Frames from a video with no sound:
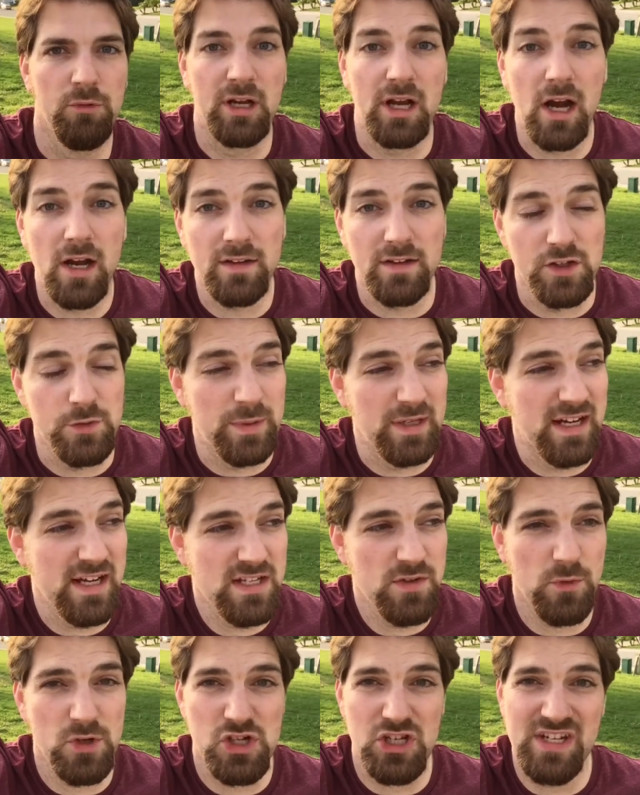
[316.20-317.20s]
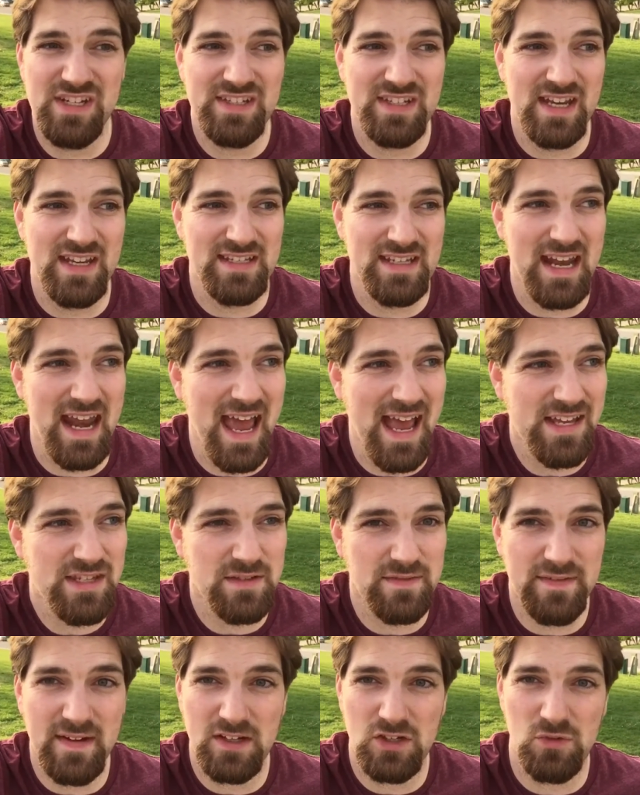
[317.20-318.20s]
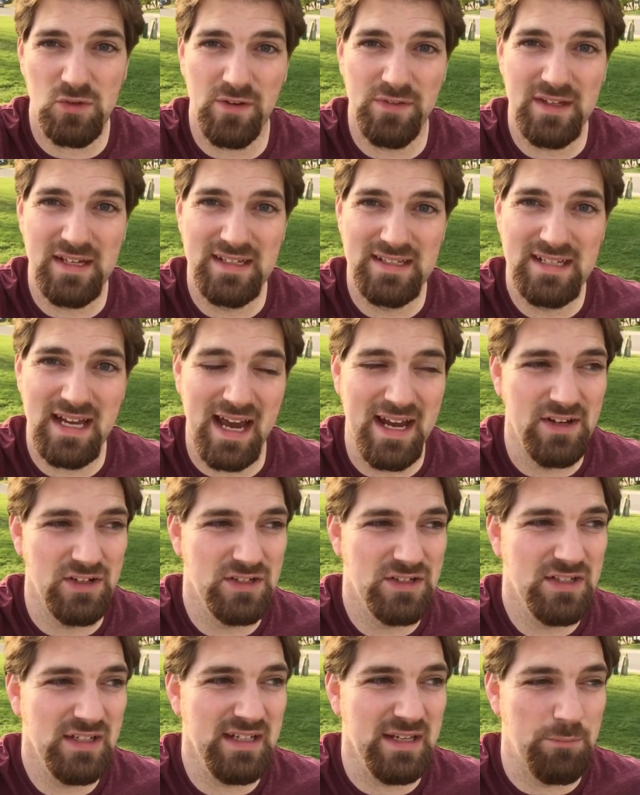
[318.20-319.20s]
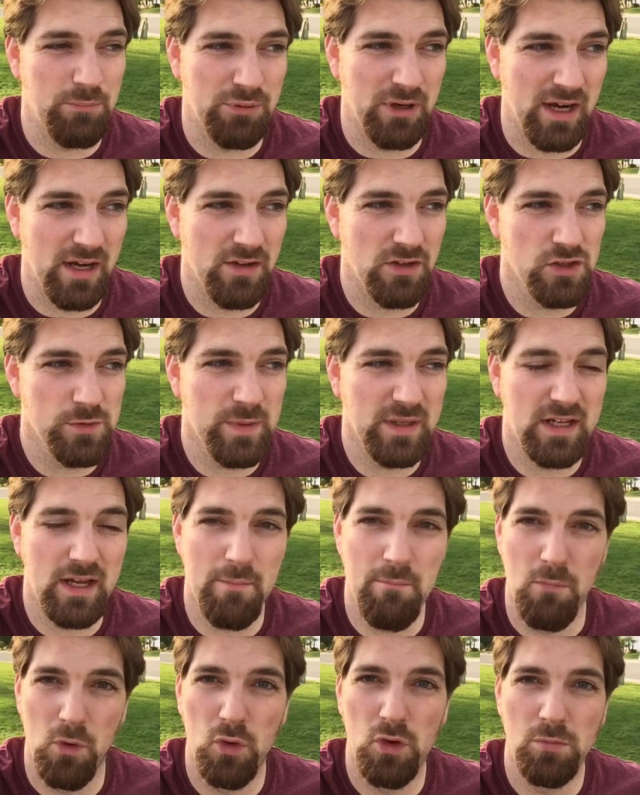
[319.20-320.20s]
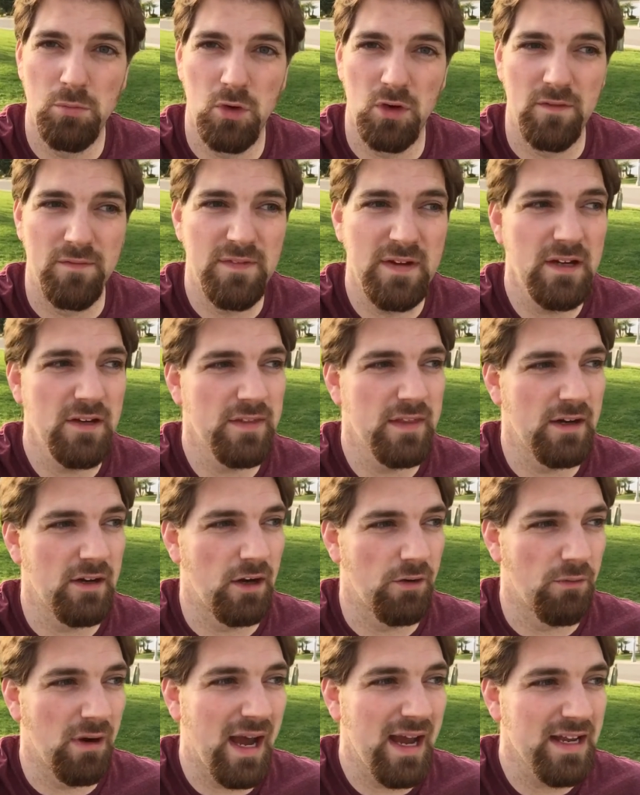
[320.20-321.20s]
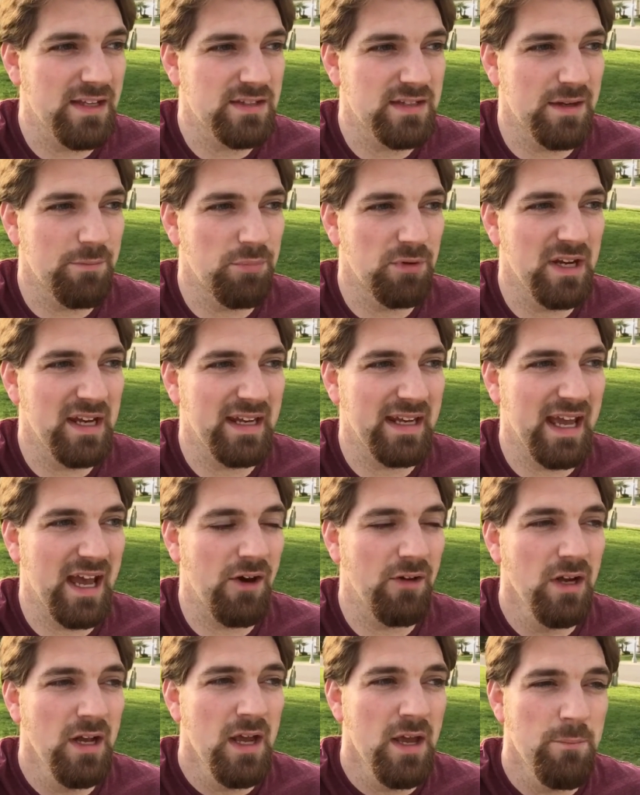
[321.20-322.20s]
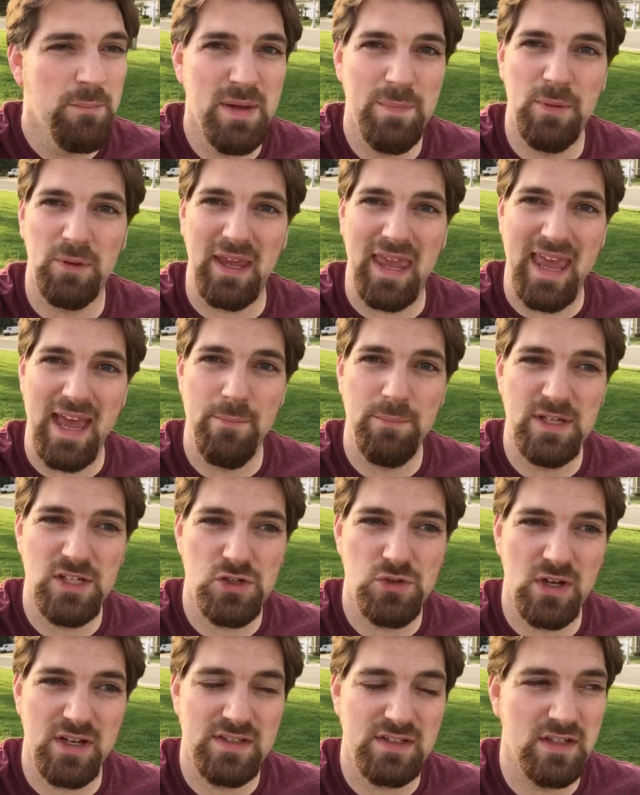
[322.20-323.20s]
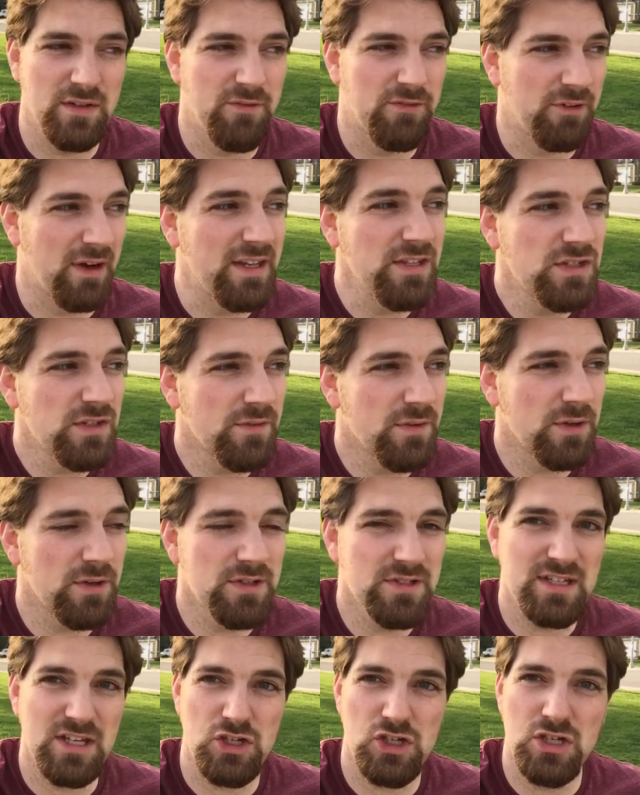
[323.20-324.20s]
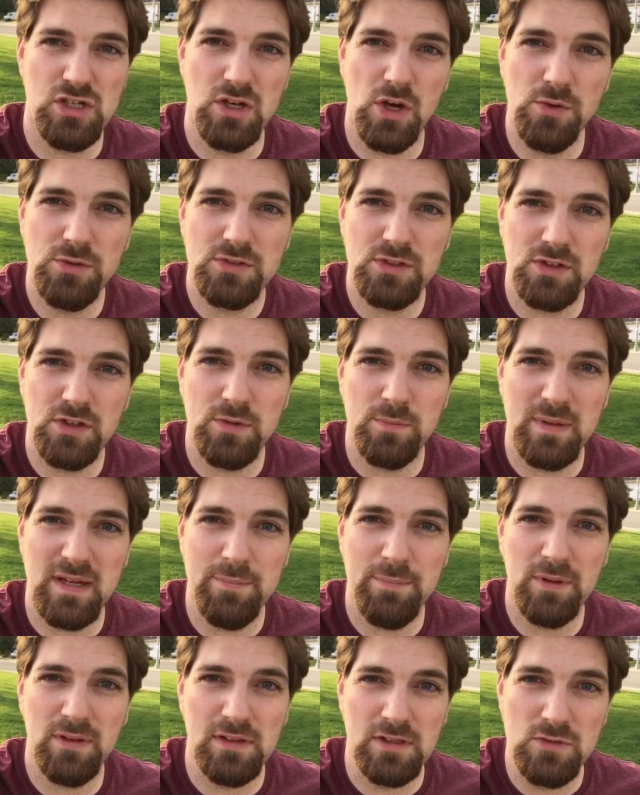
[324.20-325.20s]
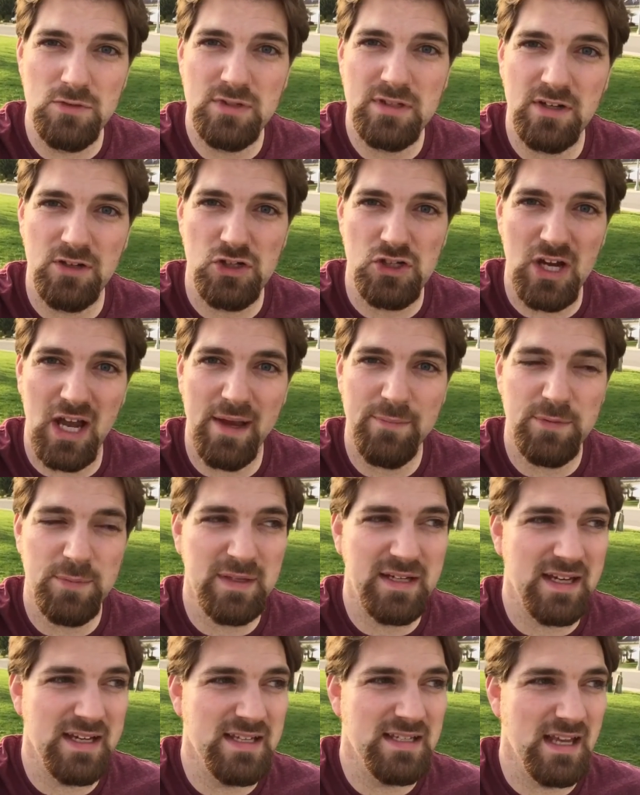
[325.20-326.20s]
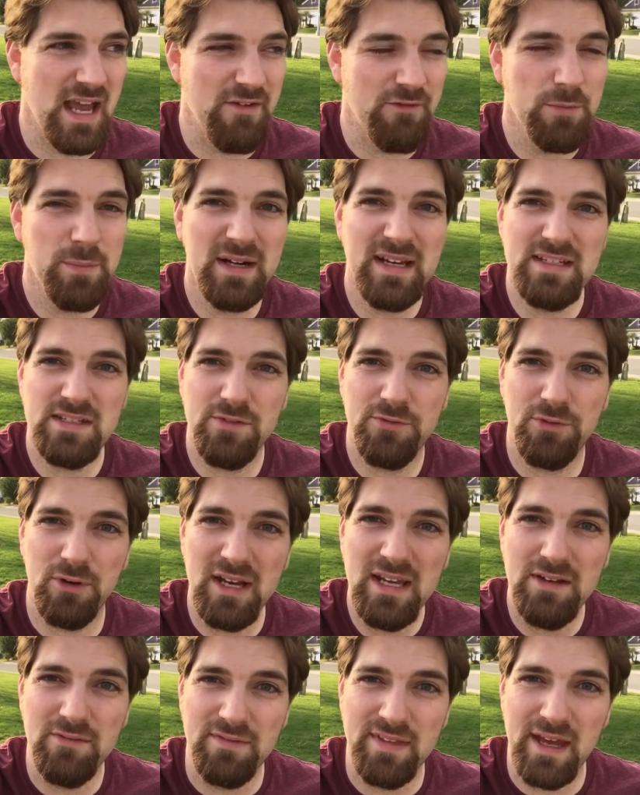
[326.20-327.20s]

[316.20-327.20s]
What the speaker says: Regardless, because of what she says, it has effects throughout the entire city. Predators become more and more feared. There are riots that break out. People can't be trusted. Friends of hers that she knows are good people lose their jobs because everybody's afraid of